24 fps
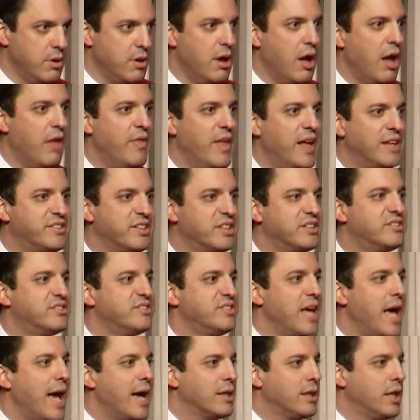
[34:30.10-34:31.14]
And that's
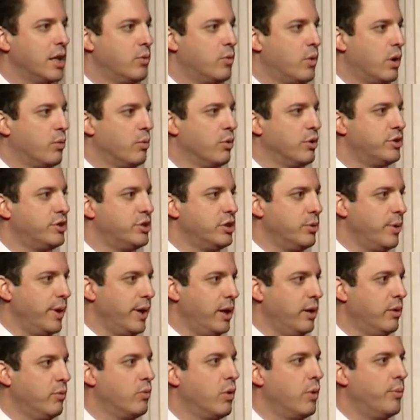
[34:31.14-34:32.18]
exactly what we're
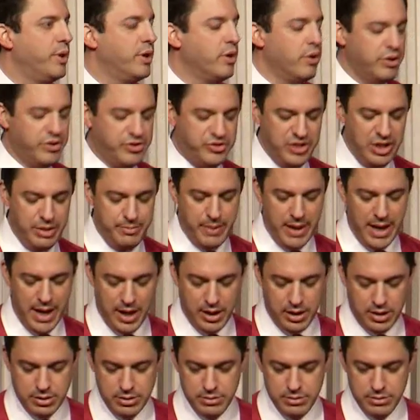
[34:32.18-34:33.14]
doing when we go to CPAC.